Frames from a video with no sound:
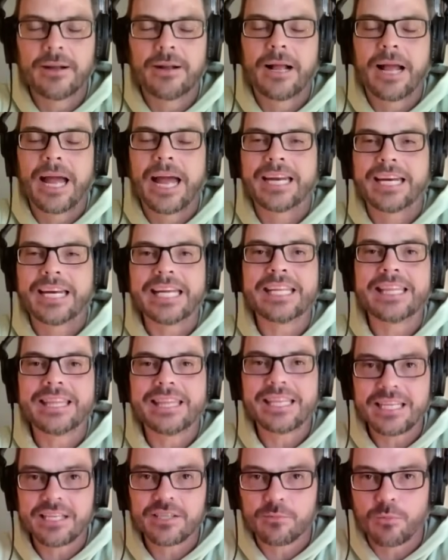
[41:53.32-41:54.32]
And in
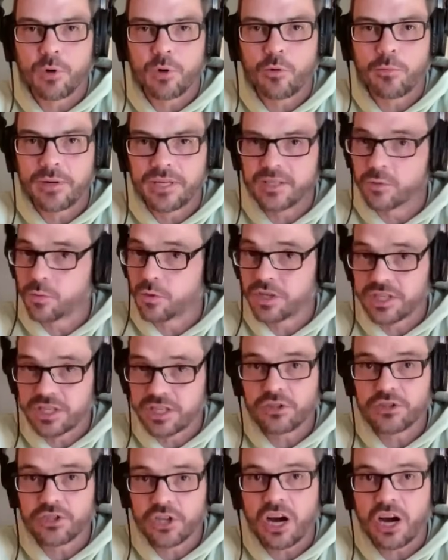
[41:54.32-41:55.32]
these moments, we're
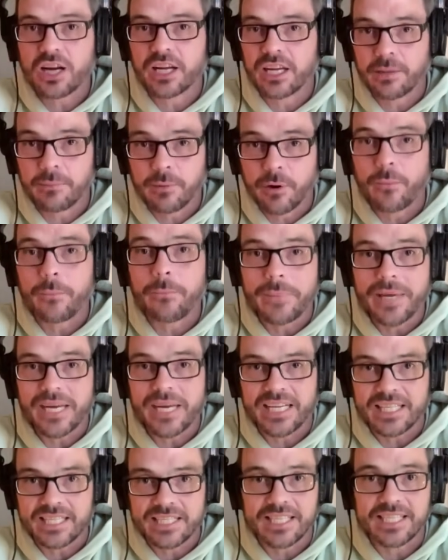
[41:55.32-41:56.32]
still talking about
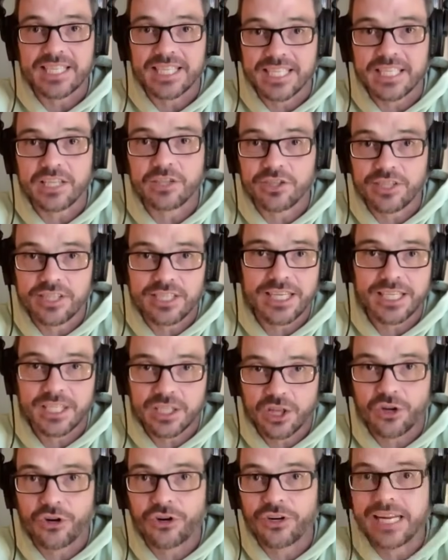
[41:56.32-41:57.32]
minutes. It's still
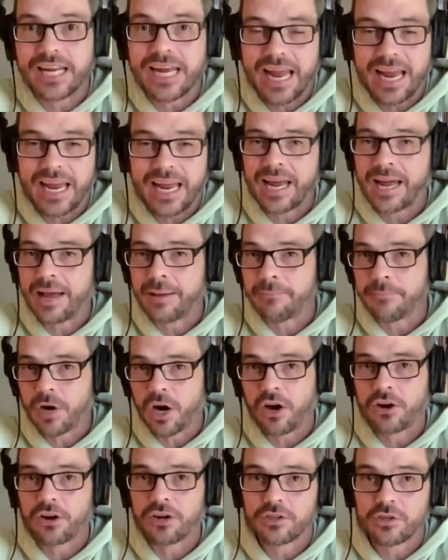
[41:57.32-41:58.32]
6:30 a.m.
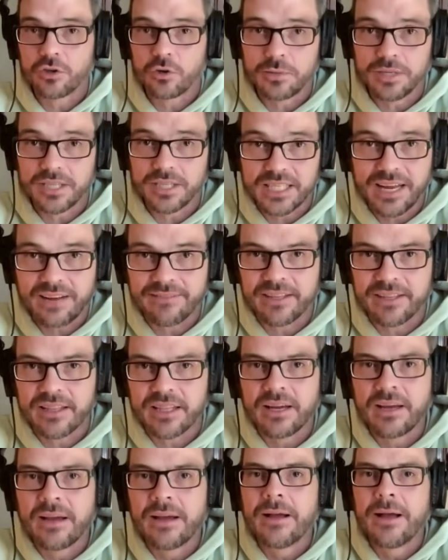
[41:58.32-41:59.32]
on October 7th.
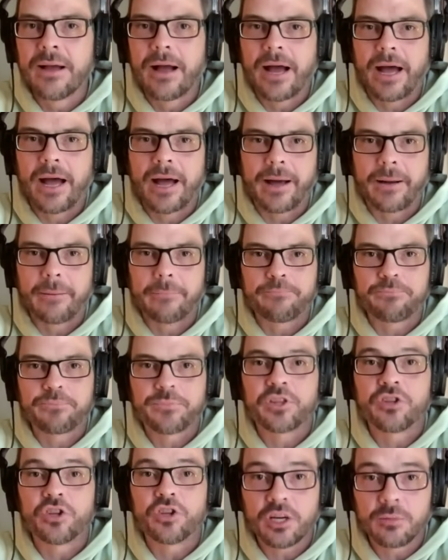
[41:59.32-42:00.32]

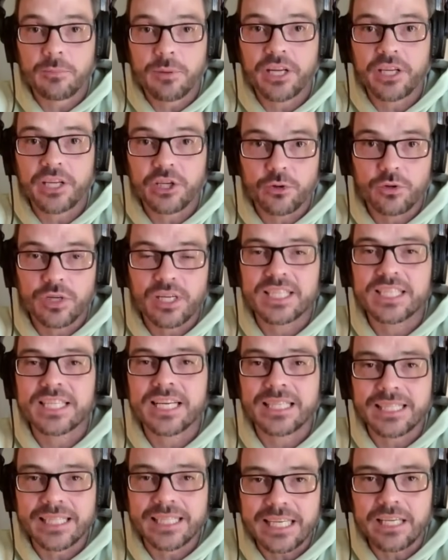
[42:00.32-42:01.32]
Nukba units,
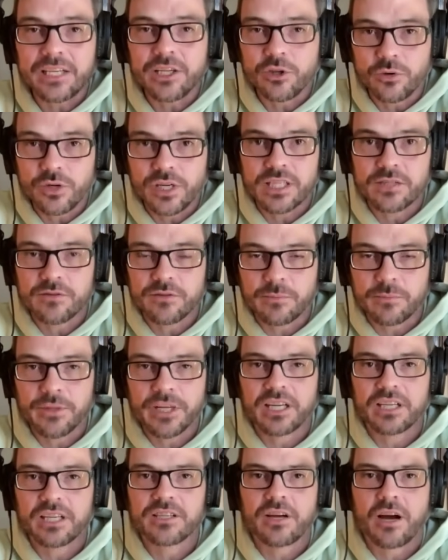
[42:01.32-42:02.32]
elite units from the
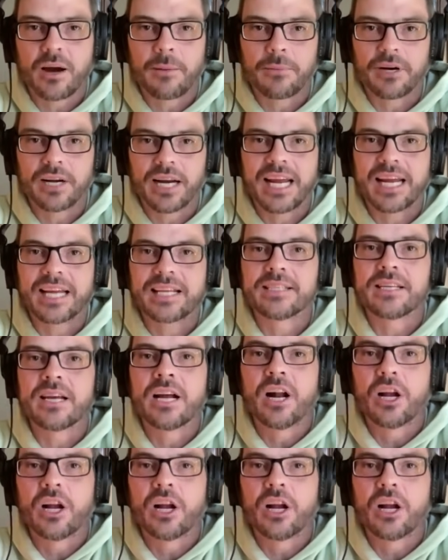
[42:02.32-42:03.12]
Qassam brigades,